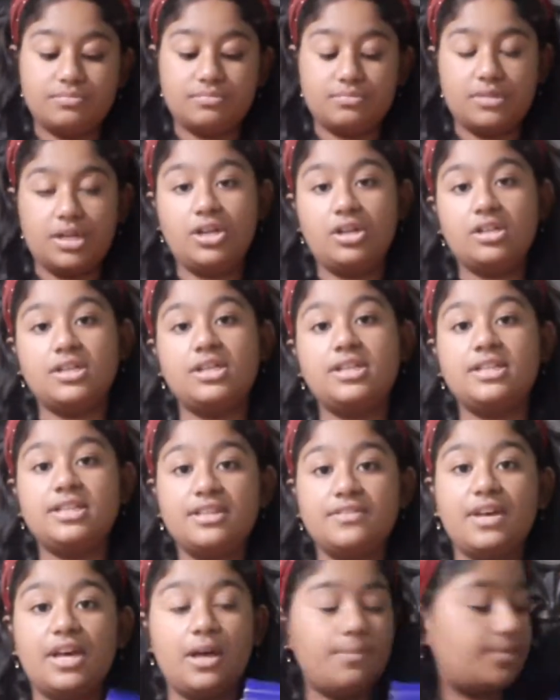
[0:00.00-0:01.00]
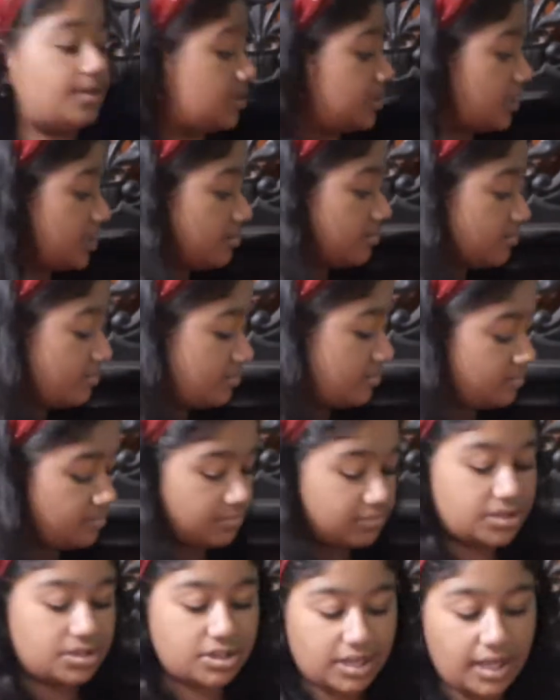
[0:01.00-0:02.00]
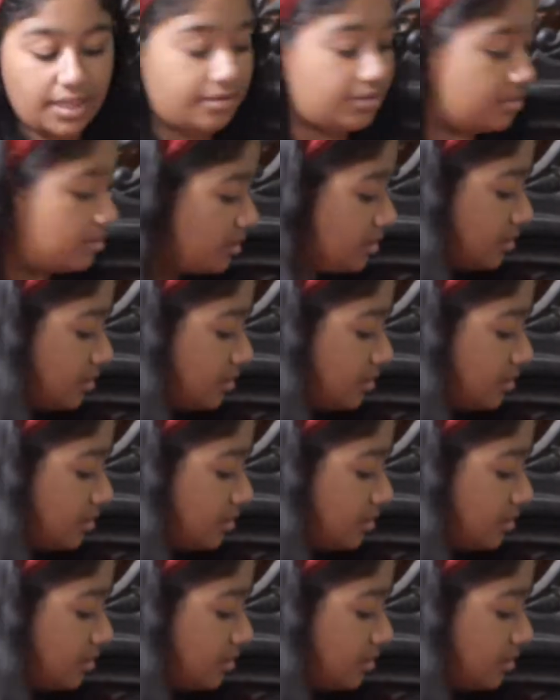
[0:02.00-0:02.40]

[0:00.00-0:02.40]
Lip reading: they all can live happily together.